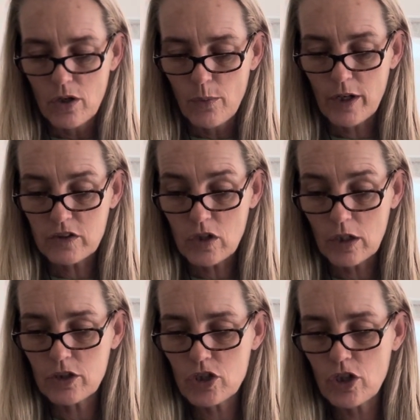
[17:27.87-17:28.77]
We got
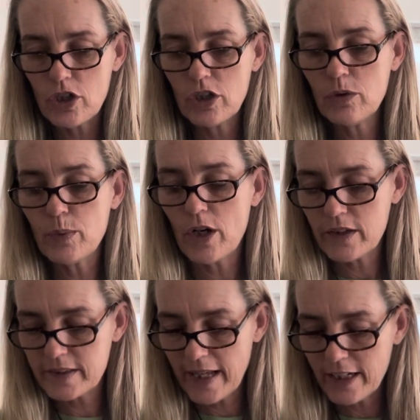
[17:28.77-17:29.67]
solitude, we
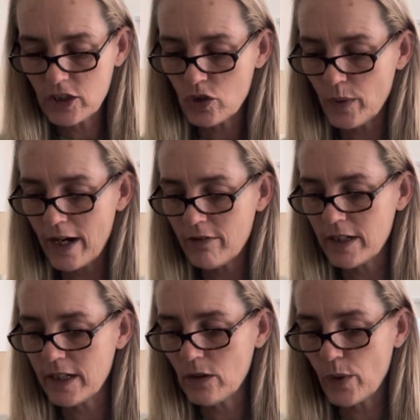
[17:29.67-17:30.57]
got
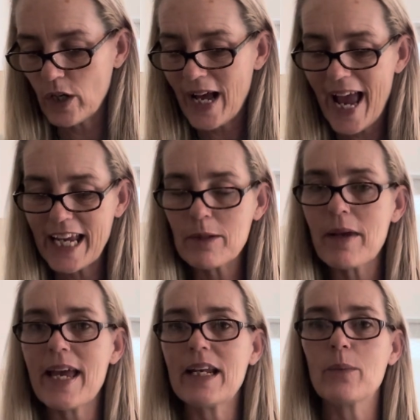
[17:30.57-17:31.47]
sanctuary, we got
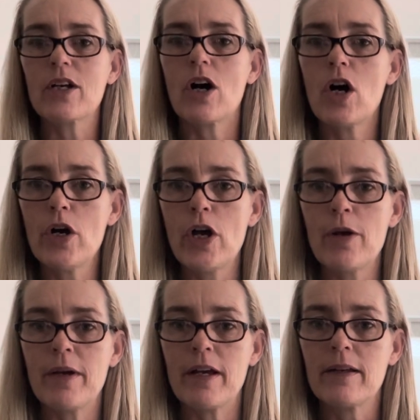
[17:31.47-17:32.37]
hangman, and we got
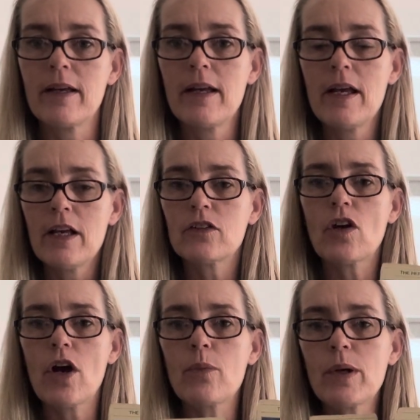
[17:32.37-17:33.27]
hermit.
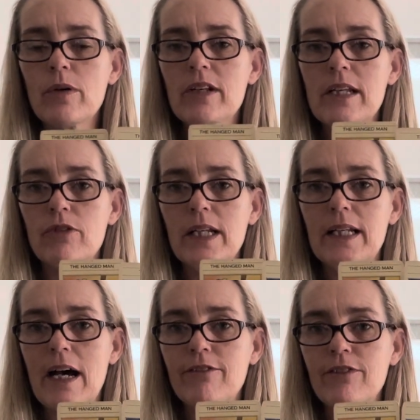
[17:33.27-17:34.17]
So we would really
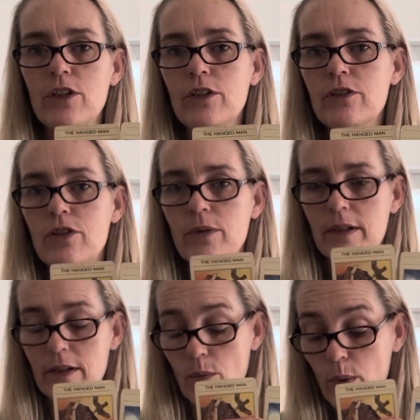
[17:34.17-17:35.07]
love for you to,
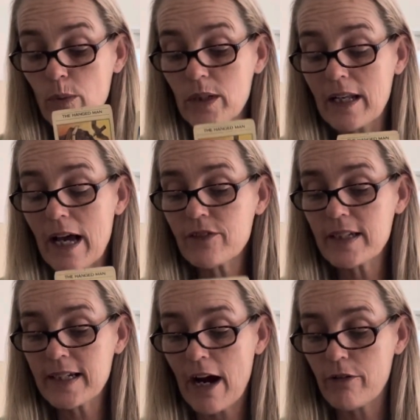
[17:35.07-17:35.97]
we would love to
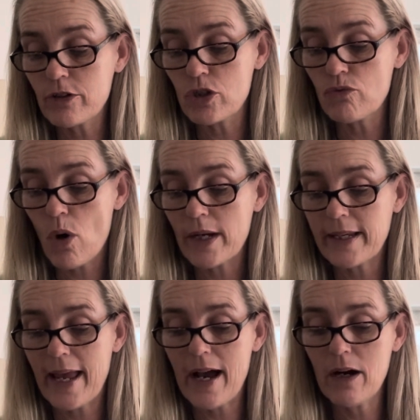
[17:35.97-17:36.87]
encourage you right
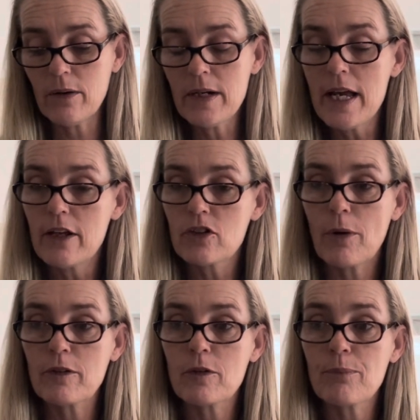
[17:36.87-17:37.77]
now to
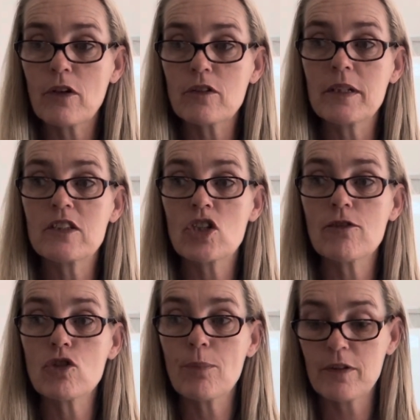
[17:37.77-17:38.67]
possibly
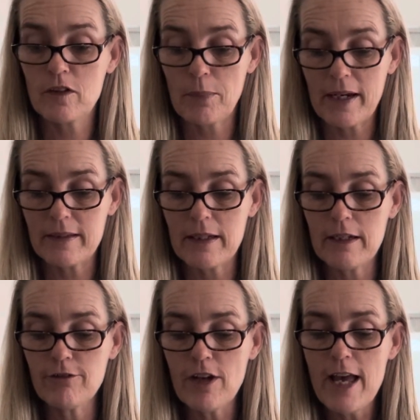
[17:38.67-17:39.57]
shift your
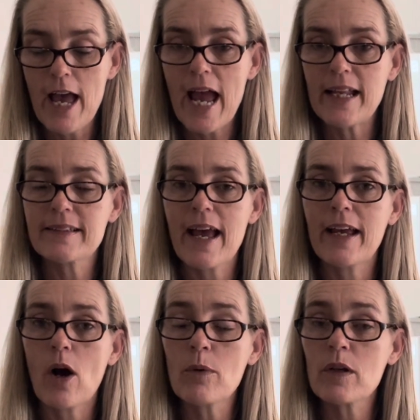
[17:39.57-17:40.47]
perspective and
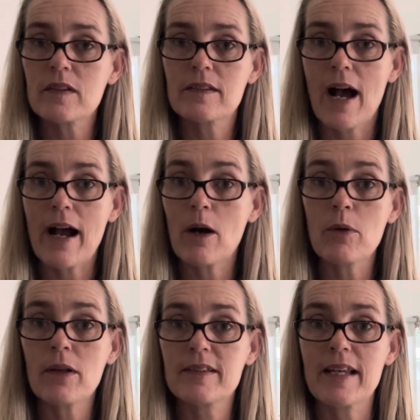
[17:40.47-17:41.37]
say, I'm not stuck, I'm
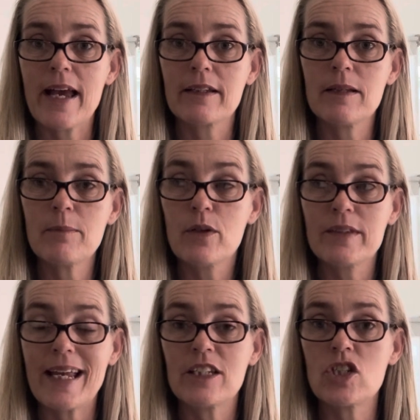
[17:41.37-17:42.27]
not stagnant,
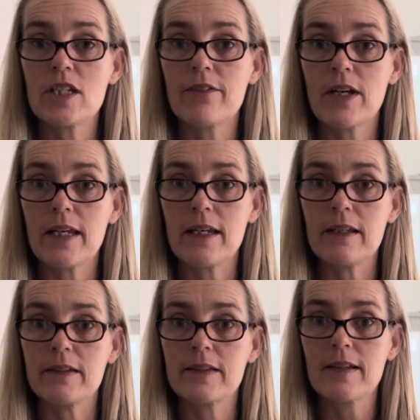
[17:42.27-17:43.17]
because energy never
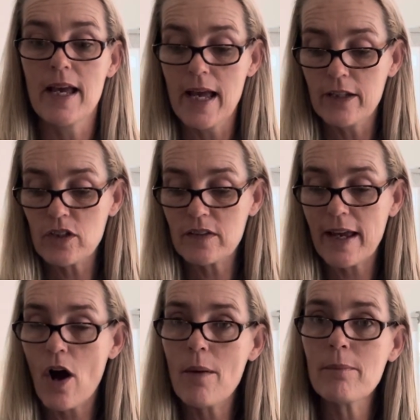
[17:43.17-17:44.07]
is. Just
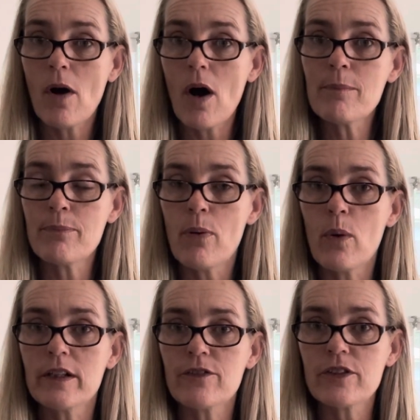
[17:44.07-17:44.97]
say, I'm
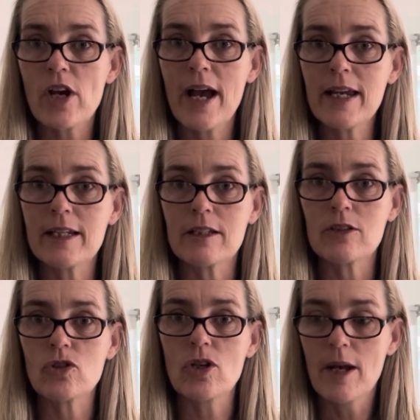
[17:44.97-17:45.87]
poised for
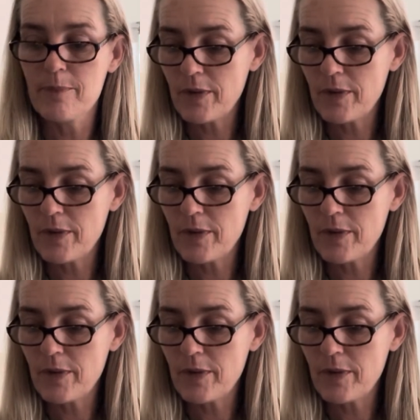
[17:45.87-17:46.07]
change.